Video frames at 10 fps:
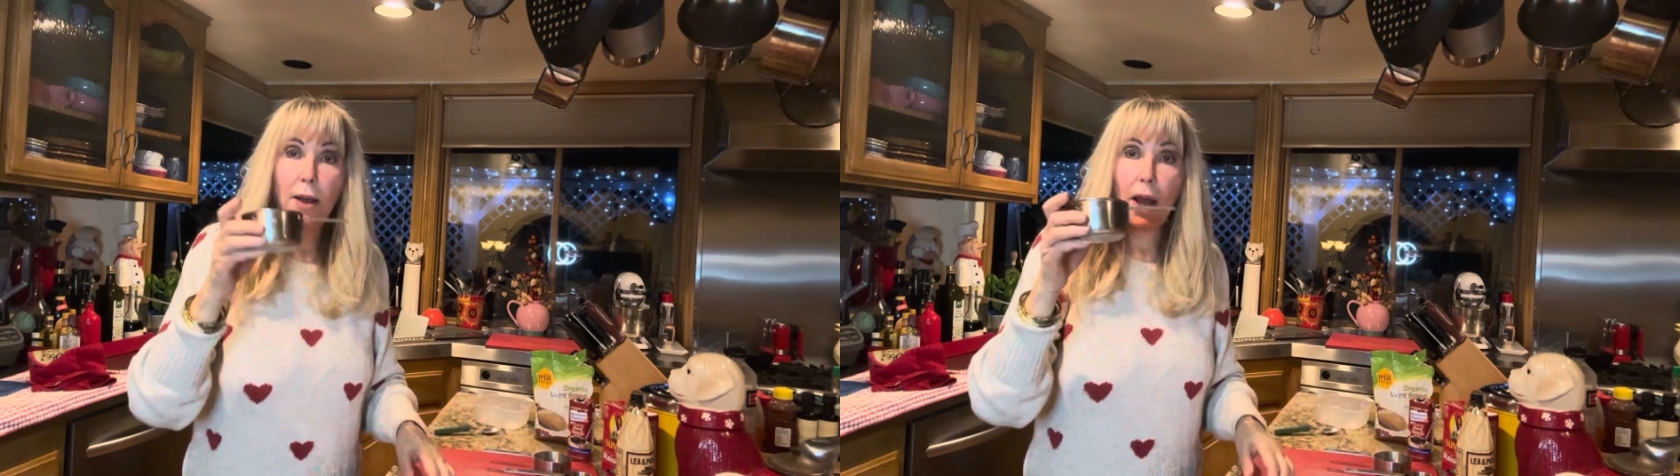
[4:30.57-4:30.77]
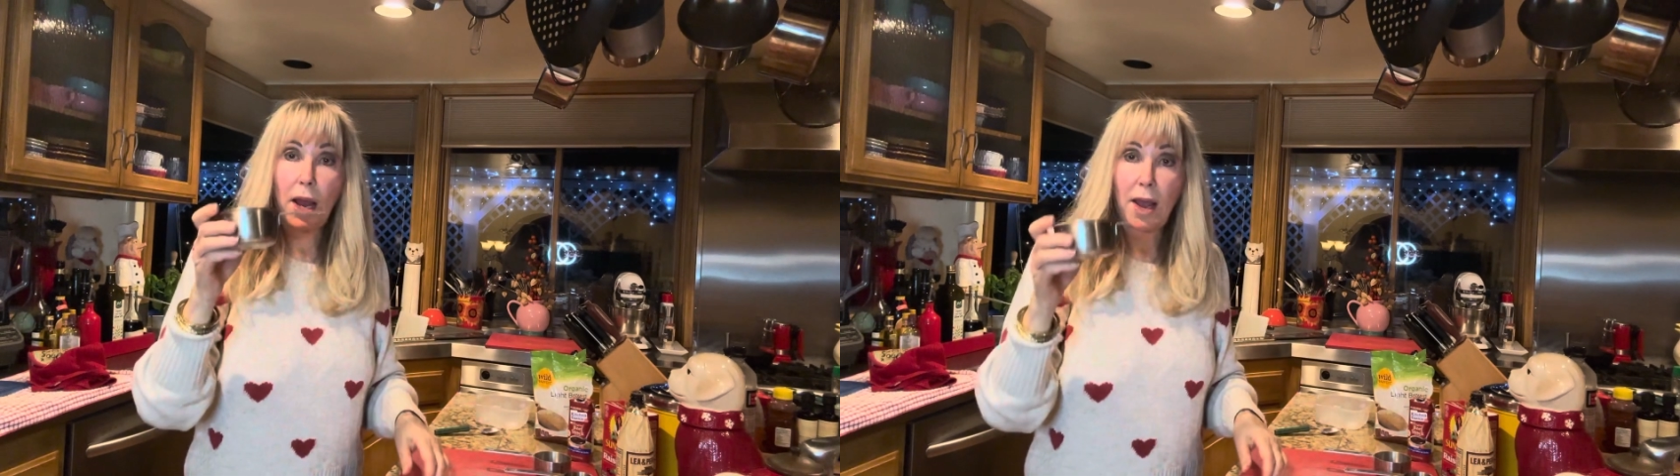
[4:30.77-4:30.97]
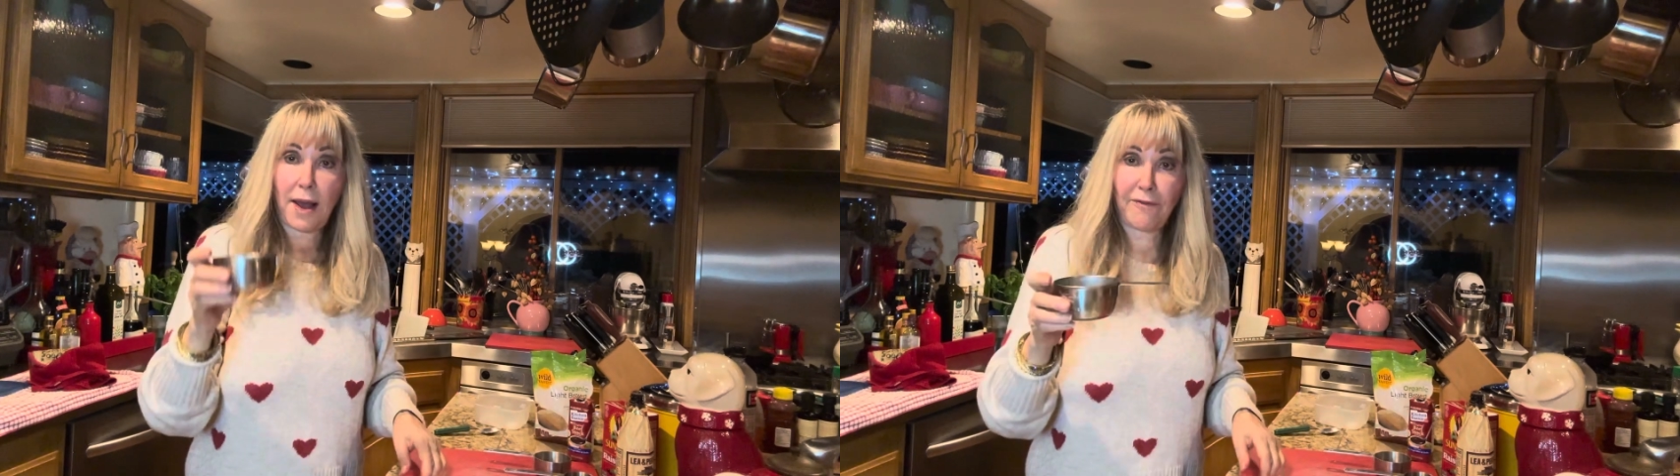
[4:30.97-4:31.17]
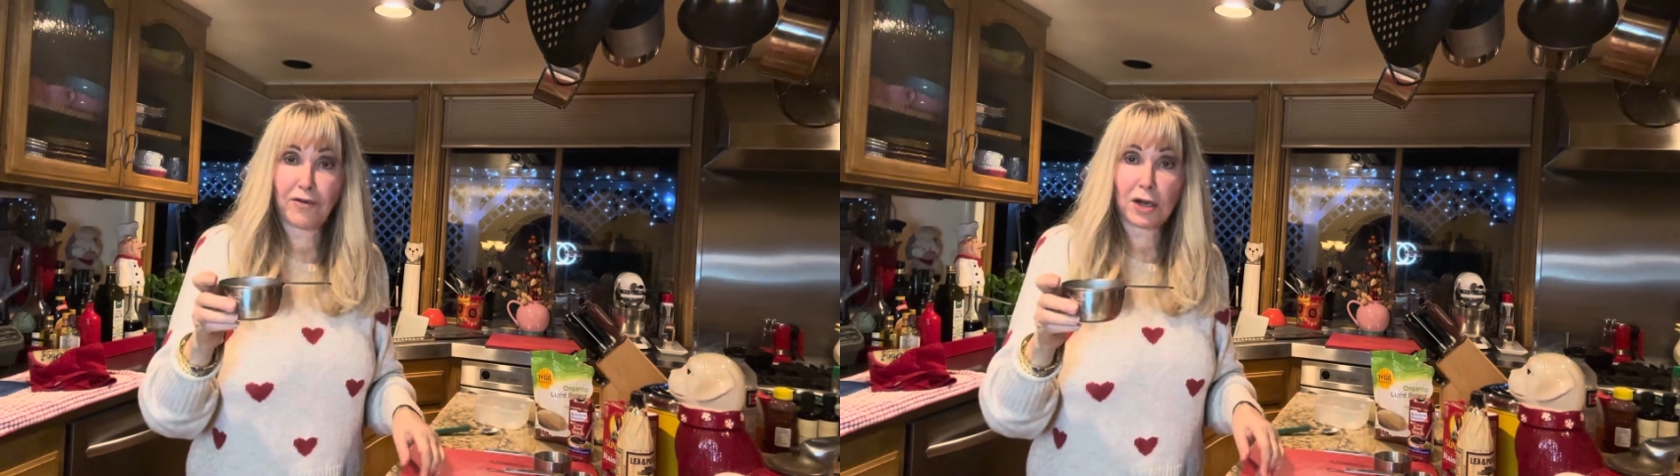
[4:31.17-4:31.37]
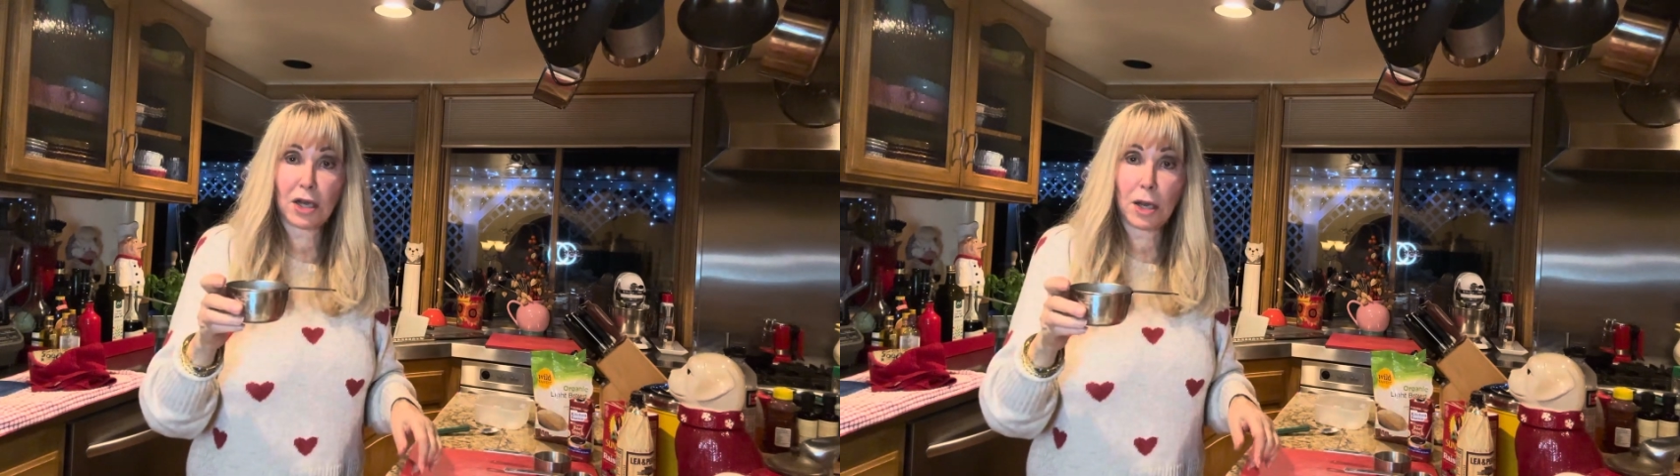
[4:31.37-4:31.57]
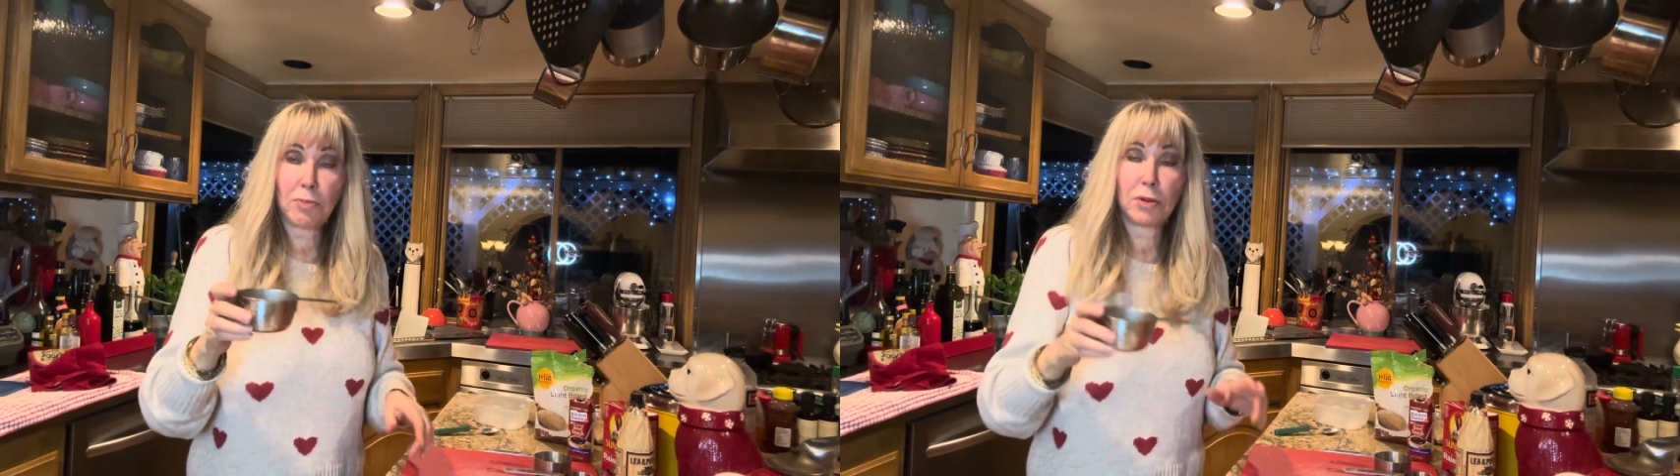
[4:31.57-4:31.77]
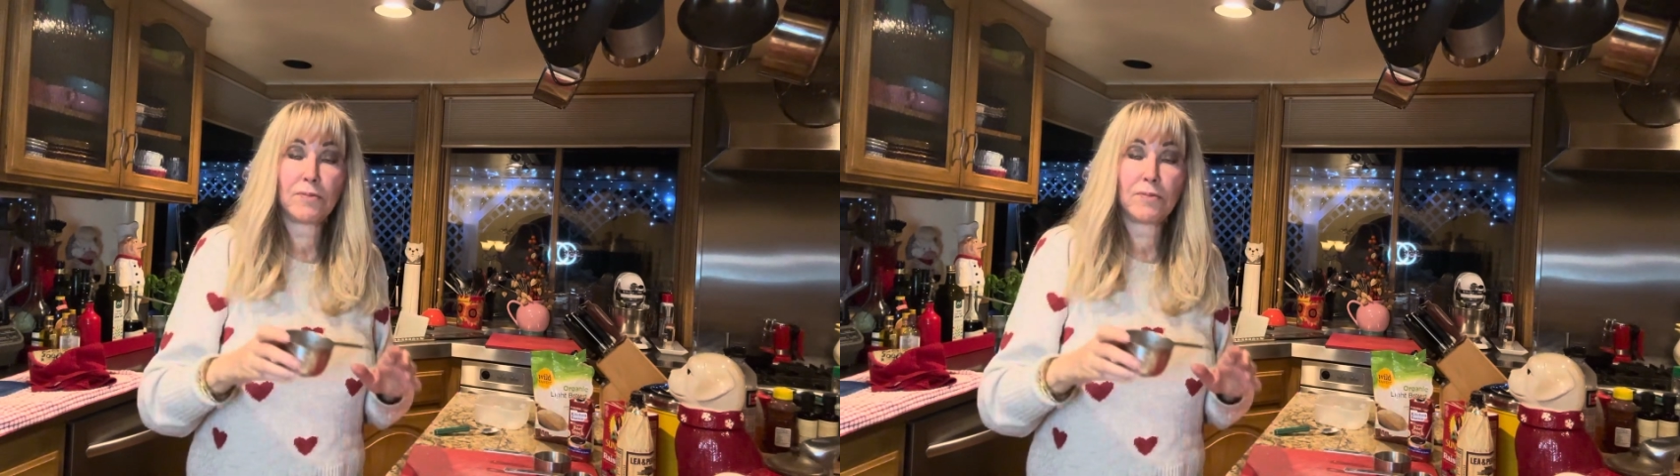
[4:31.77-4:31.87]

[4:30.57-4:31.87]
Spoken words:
a 1/2 cup